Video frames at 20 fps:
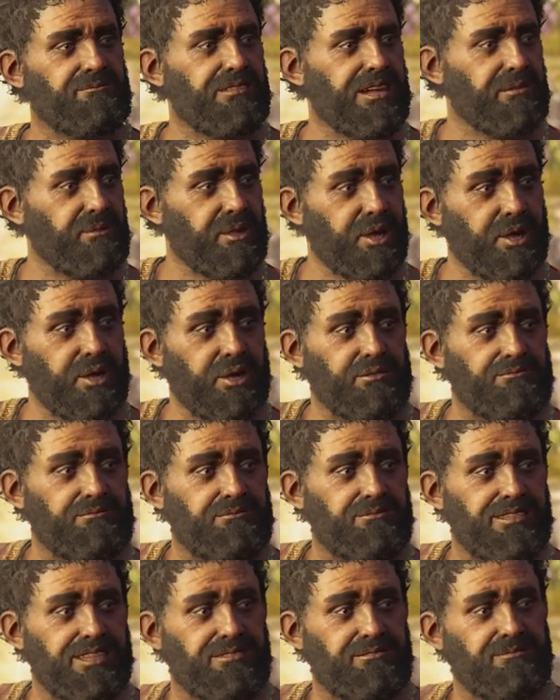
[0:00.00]
Remember,
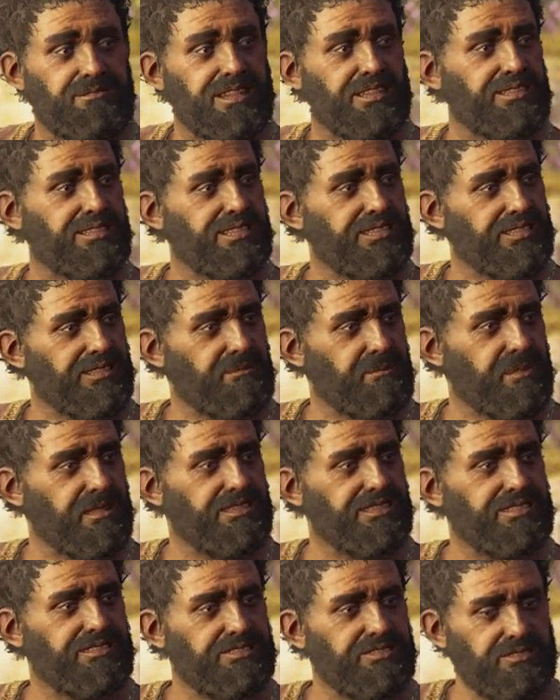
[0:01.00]
meet me at the
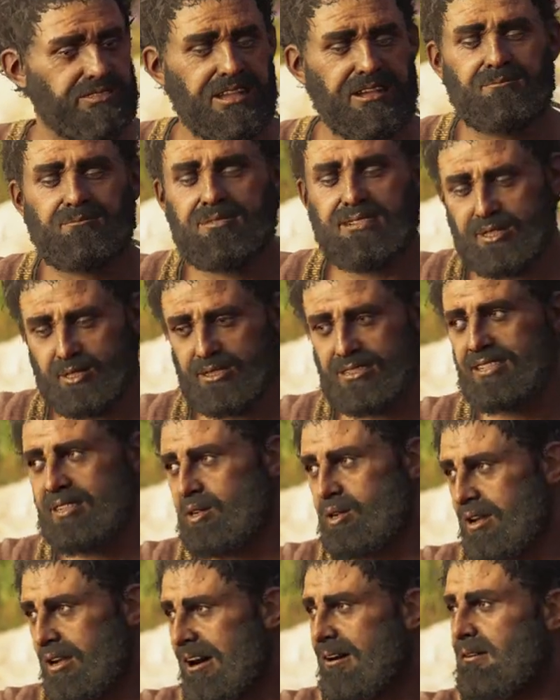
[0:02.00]
temple in Sami
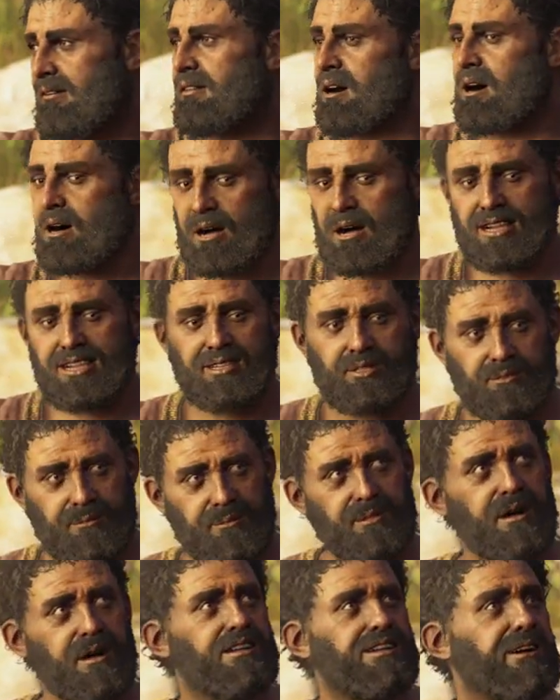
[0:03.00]
when you have uh,
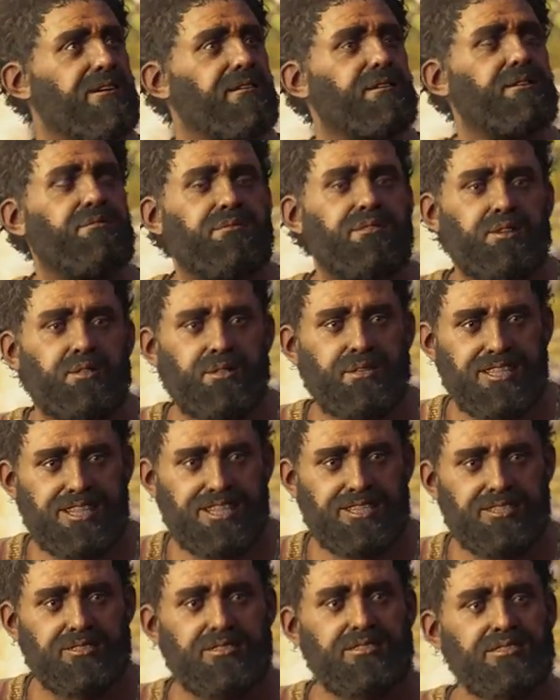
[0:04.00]
your money from
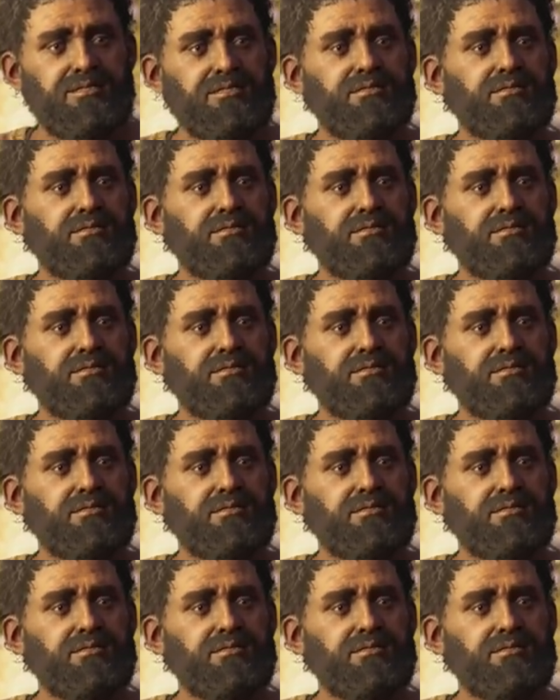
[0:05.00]
Duris.